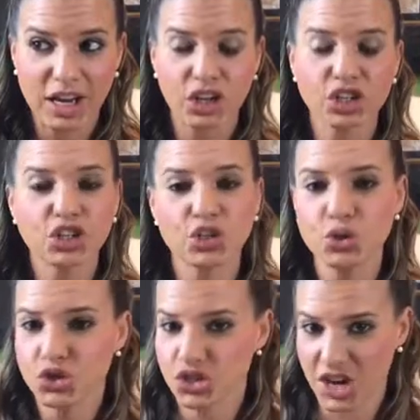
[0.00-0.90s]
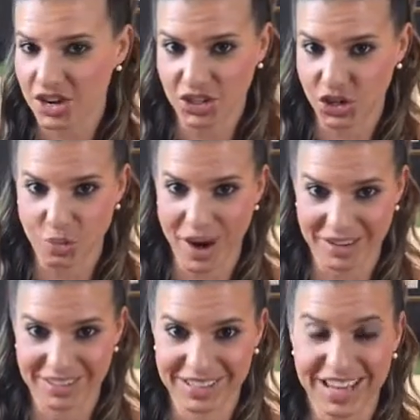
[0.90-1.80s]
make a huge change in your
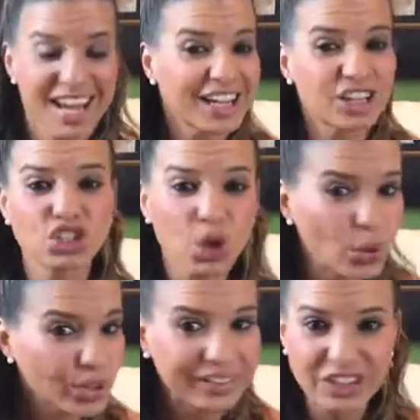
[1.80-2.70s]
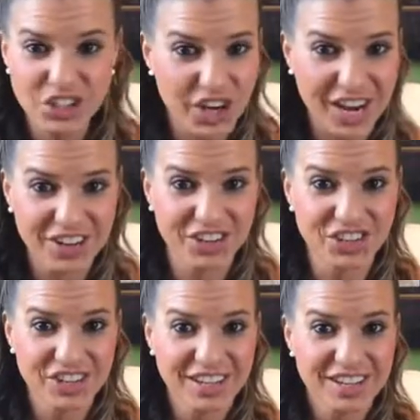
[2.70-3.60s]
pregnancy, can totally
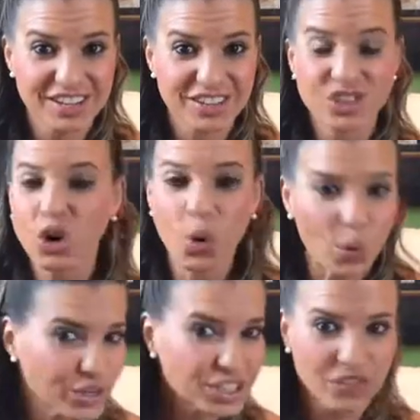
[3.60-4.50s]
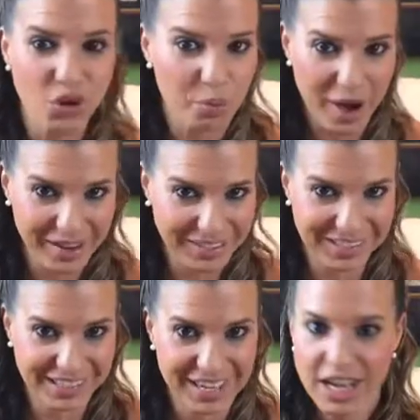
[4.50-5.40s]
change the course of your
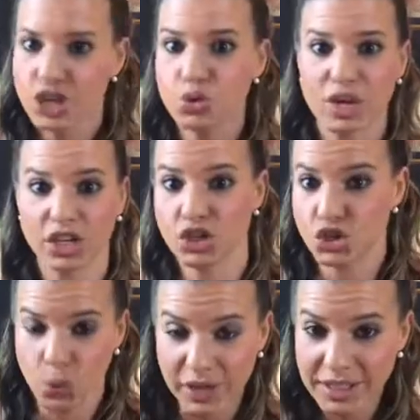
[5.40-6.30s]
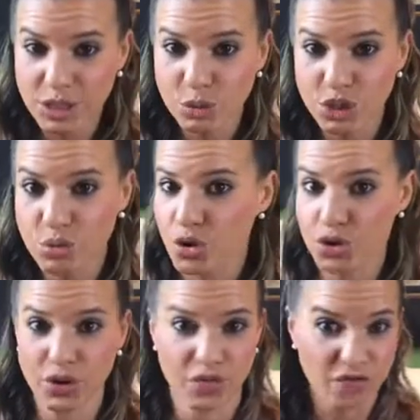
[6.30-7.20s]
pregnancy. You can enjoy it so much
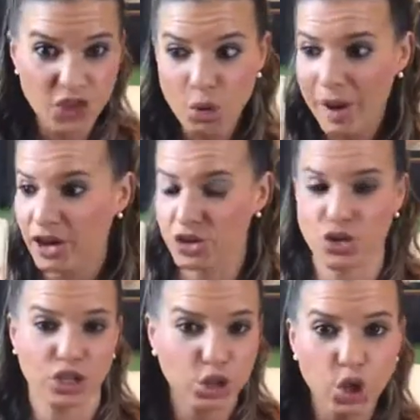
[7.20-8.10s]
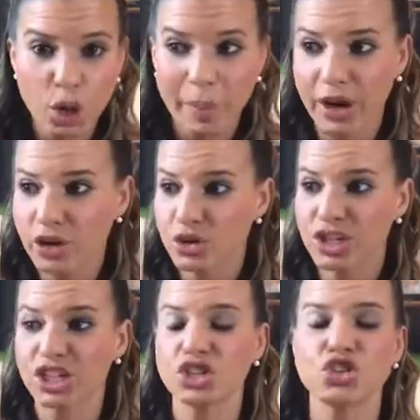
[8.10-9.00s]
more. You can feel better. You can look better.
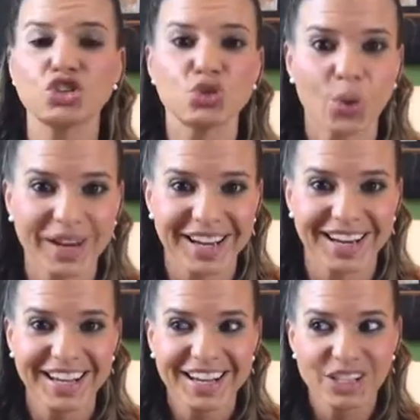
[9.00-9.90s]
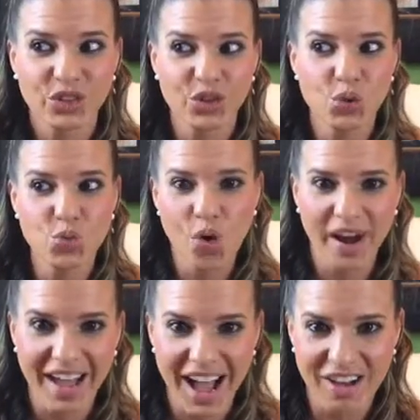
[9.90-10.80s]
You can enjoy it so that you
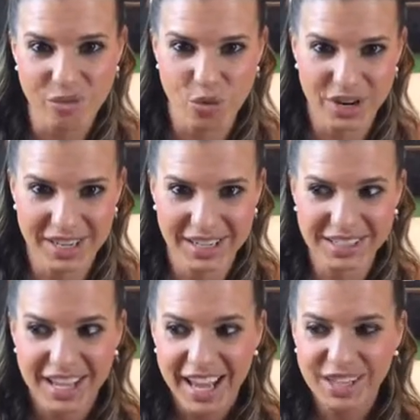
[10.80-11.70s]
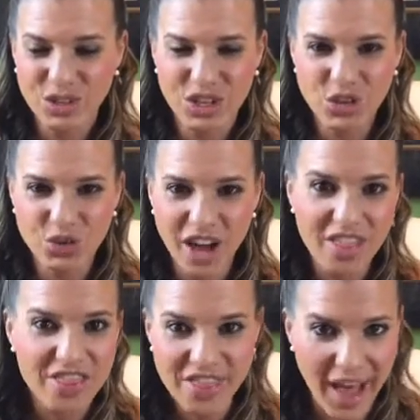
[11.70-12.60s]
want to have more kids, and so that you're
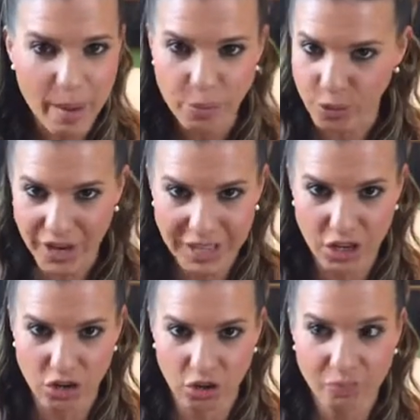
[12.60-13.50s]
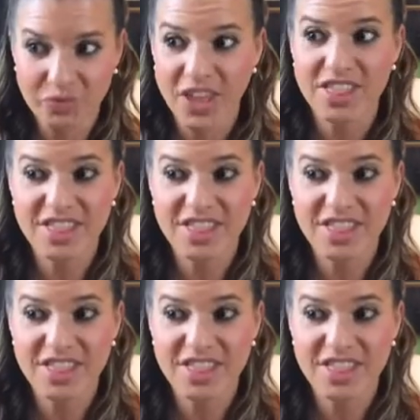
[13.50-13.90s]
not that pregnant girl.